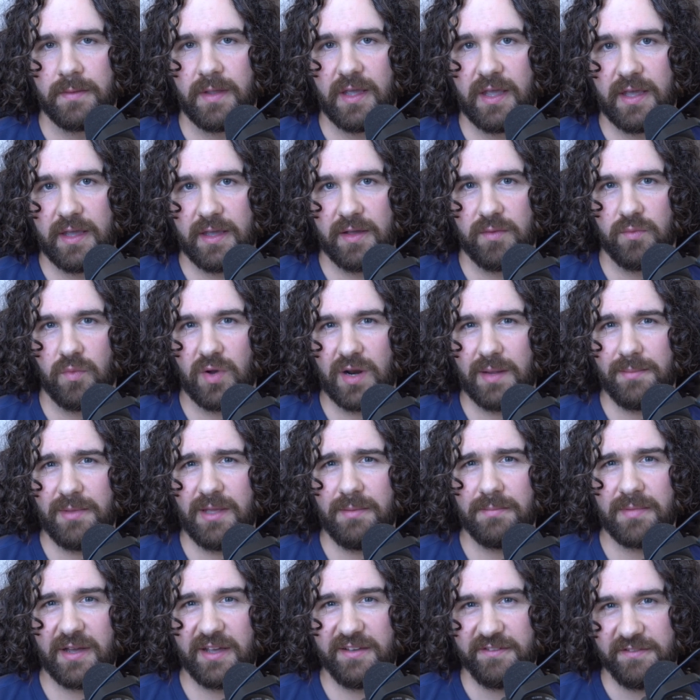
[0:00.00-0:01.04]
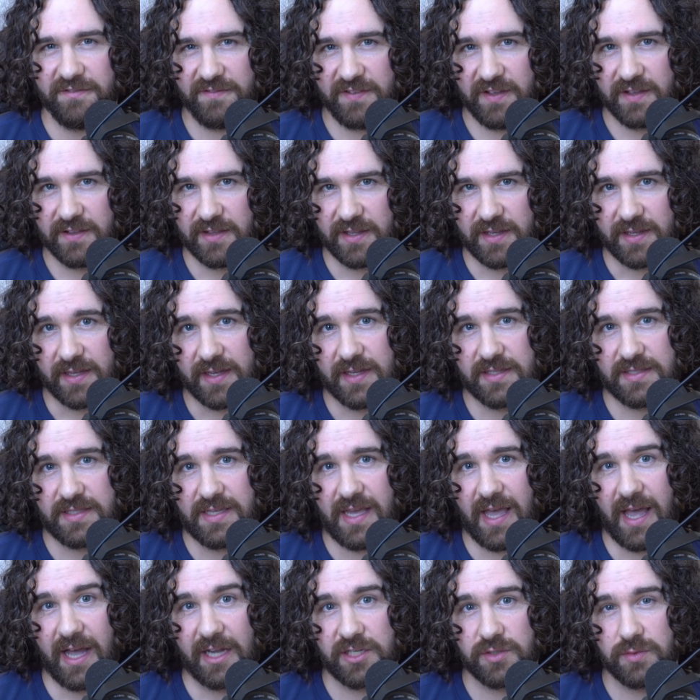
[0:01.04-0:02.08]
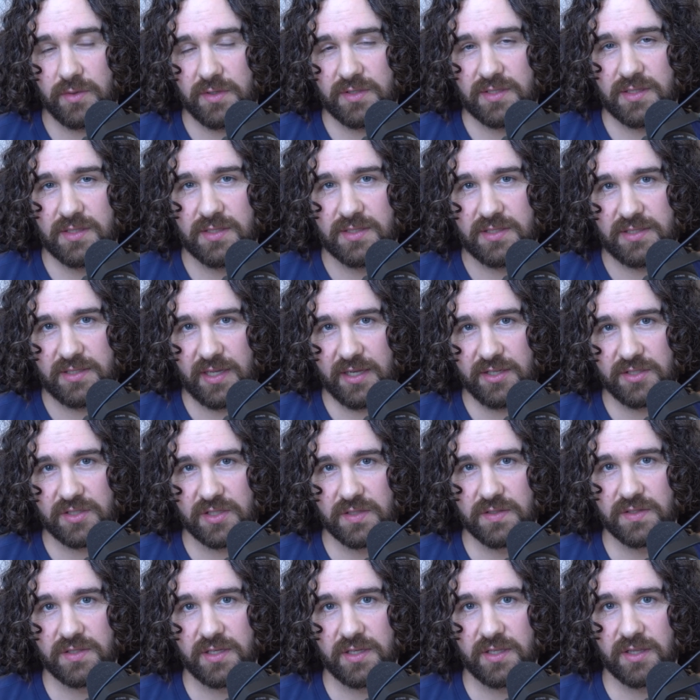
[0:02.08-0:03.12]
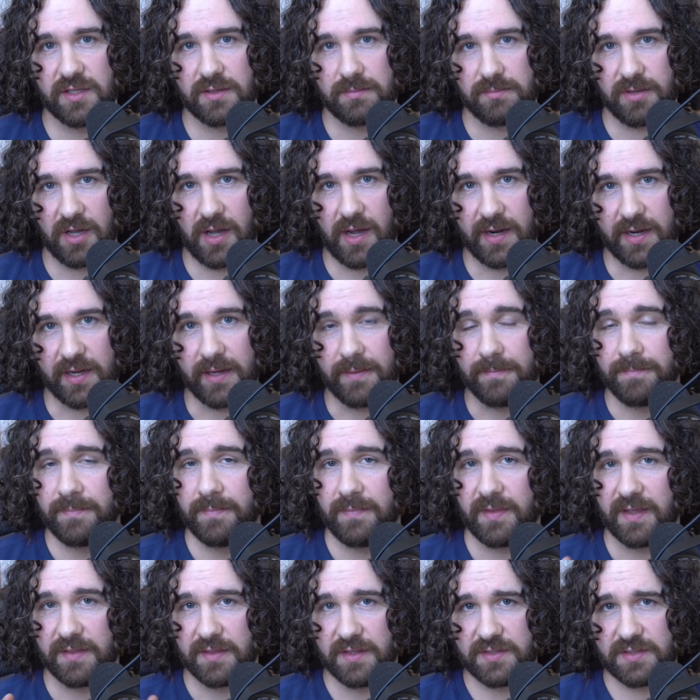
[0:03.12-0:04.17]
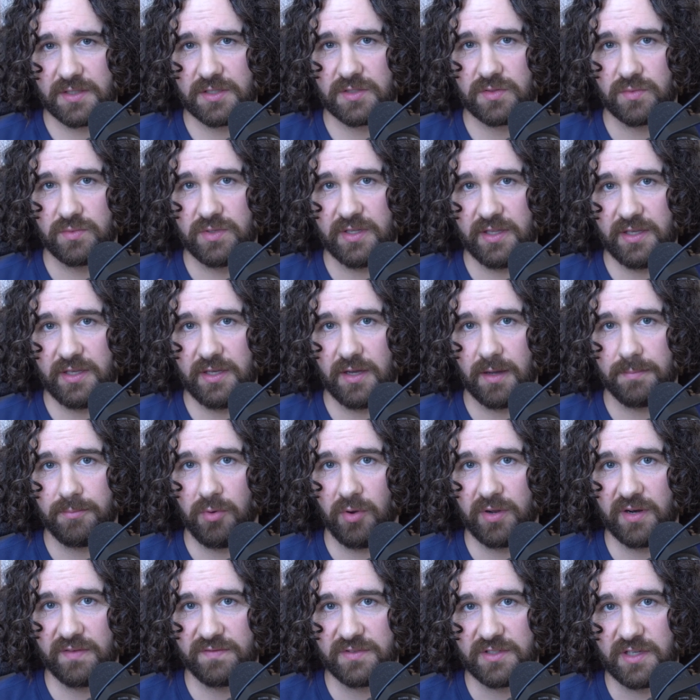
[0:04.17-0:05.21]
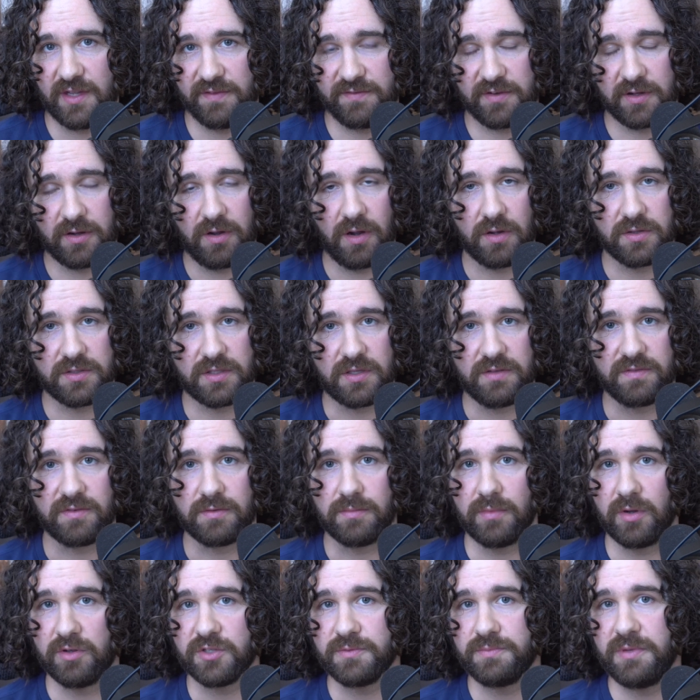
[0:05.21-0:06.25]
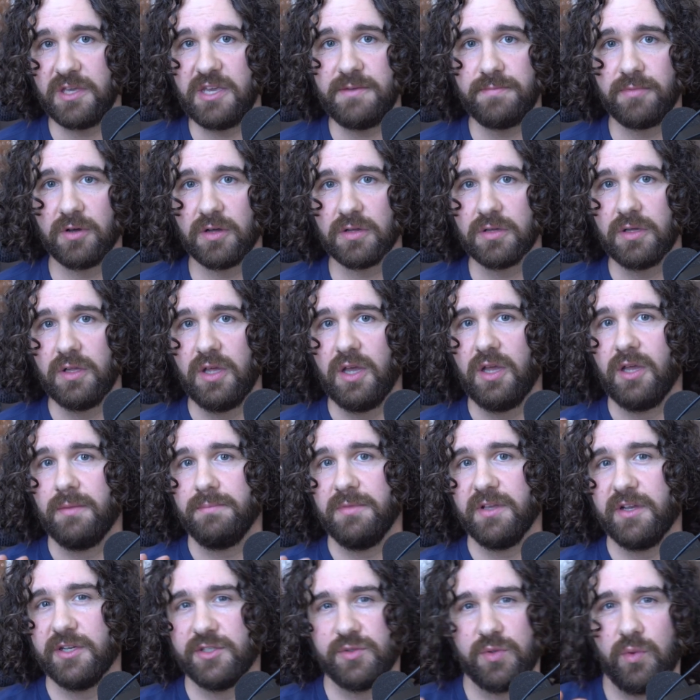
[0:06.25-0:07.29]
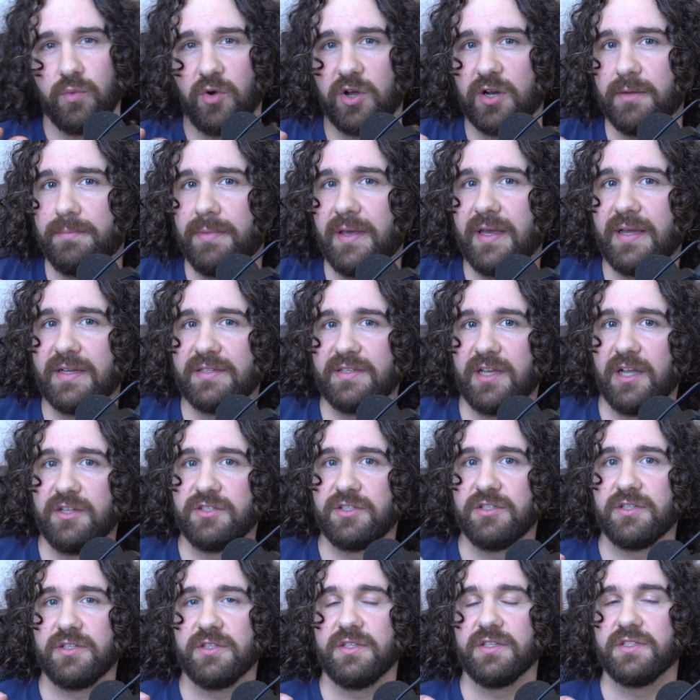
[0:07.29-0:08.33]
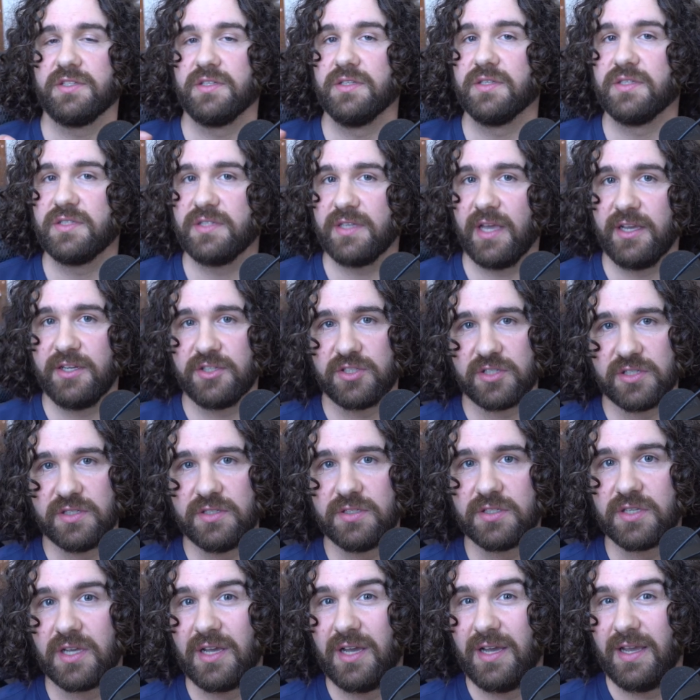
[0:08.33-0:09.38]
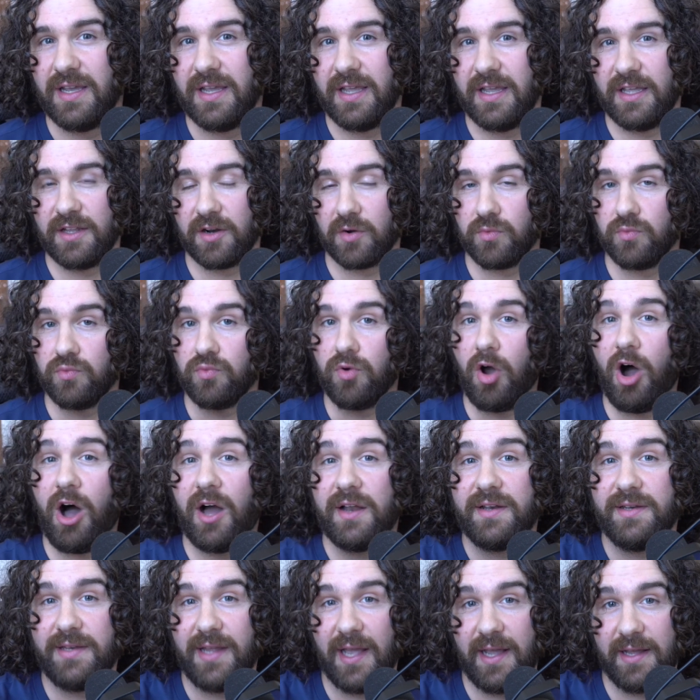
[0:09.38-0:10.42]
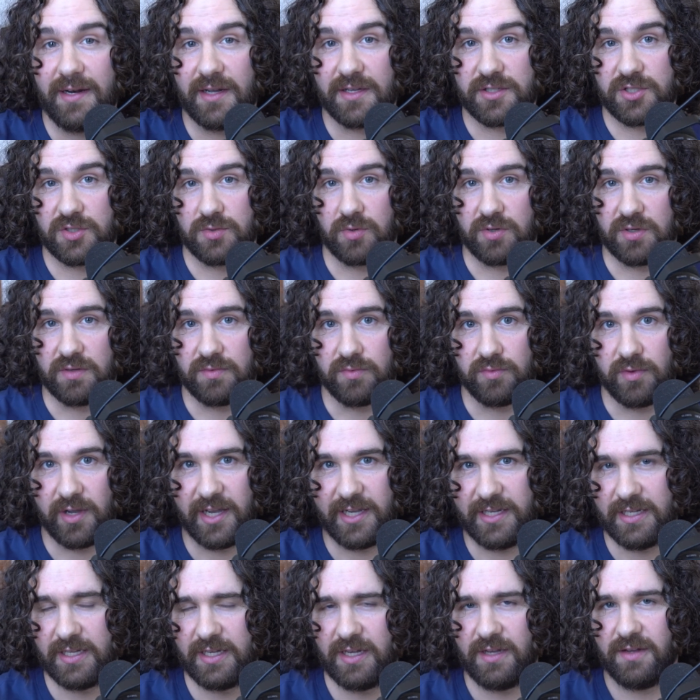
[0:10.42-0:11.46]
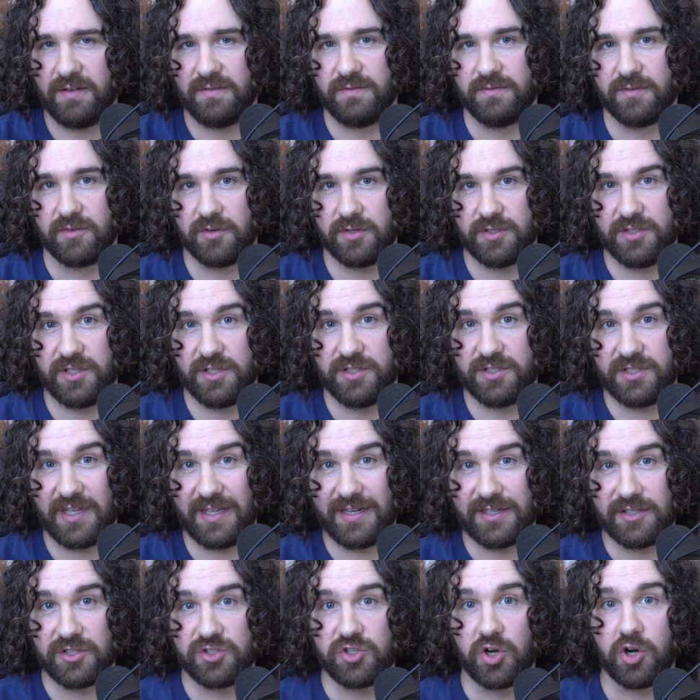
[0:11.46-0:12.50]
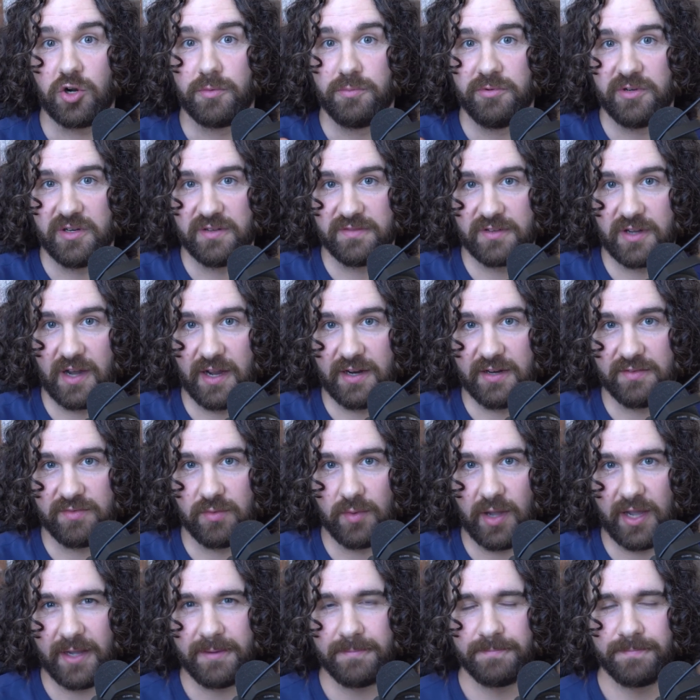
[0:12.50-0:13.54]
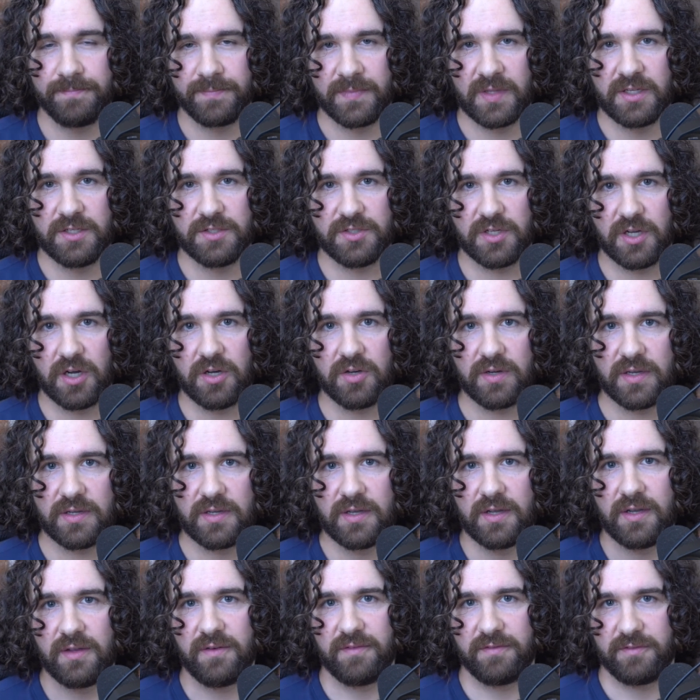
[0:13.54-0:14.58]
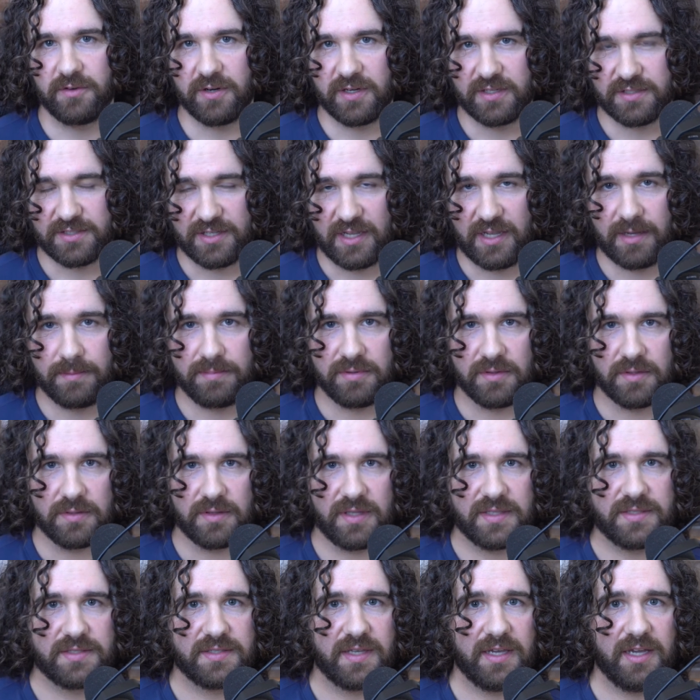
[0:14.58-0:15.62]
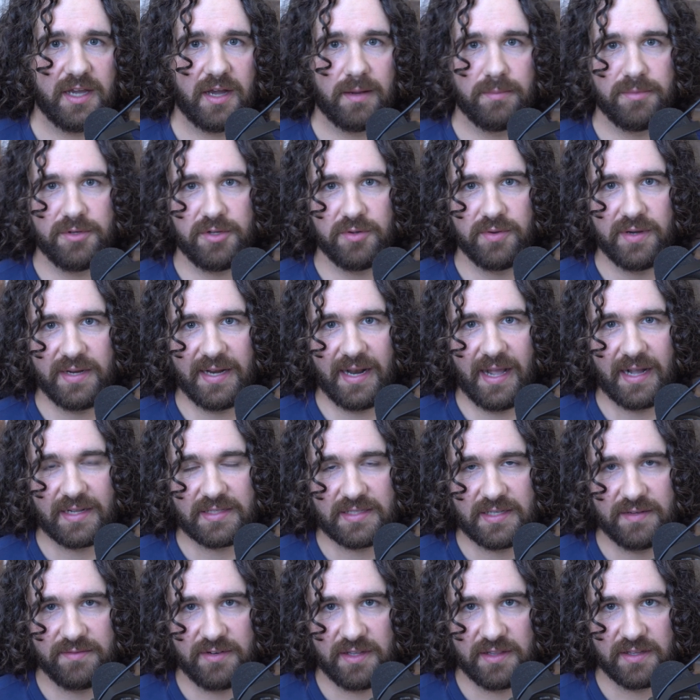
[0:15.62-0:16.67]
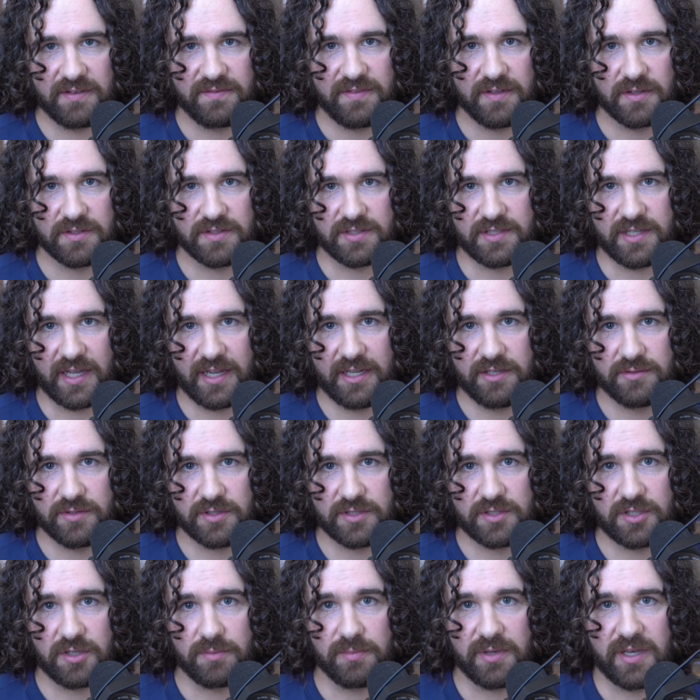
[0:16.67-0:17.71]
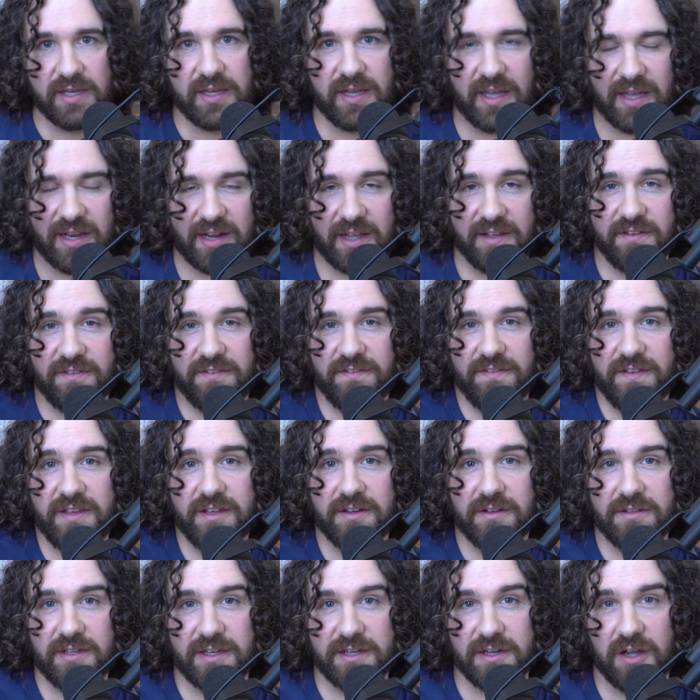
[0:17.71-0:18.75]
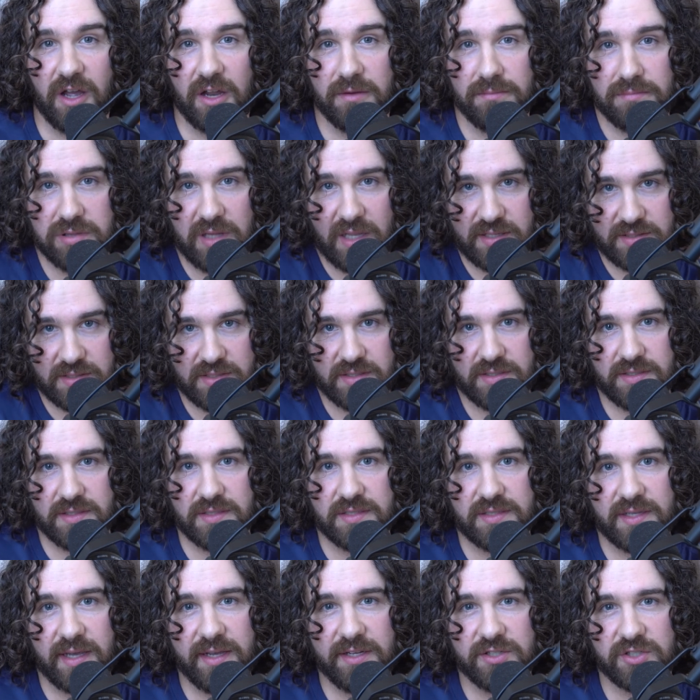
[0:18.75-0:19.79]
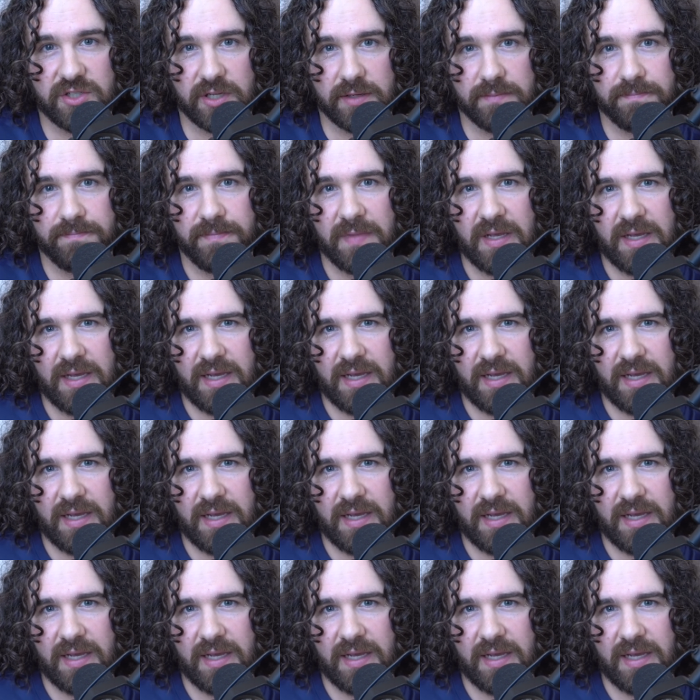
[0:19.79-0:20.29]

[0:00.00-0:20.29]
And what I mean by feeling is the actual sensations in the body. And this is really a point of difficulty for most people because we want to pay attention to the sensations in a raw data sort of way versus an interpretive kind of way. So for example, let's say I'm doing an activity that feels dangerous to me and I feel an unpleasant sensation.